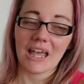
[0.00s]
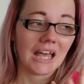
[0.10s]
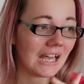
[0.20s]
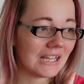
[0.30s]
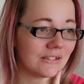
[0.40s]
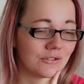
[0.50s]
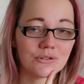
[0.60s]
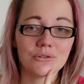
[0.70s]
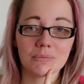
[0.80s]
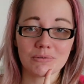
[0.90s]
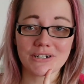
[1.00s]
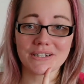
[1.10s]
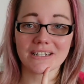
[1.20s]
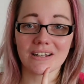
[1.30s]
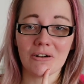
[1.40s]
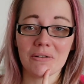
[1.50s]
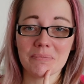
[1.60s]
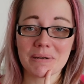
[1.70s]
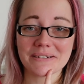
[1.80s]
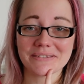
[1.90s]
I do appreciate all the
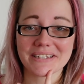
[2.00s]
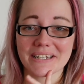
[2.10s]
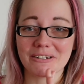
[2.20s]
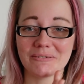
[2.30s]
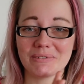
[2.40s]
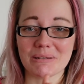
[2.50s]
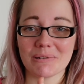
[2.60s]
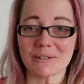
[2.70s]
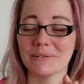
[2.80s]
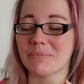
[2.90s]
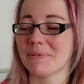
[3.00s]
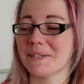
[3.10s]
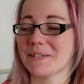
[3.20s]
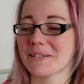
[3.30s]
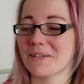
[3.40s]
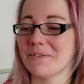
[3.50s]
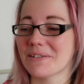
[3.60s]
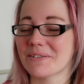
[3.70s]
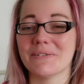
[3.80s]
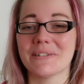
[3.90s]
patterns that come with split loop, because those
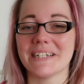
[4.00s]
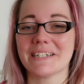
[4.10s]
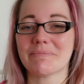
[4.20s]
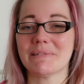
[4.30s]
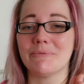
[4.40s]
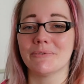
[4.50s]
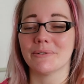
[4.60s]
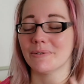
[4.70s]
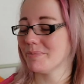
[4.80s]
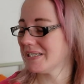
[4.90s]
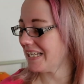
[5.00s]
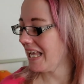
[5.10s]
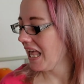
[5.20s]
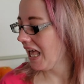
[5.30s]
do tend to be really pretty.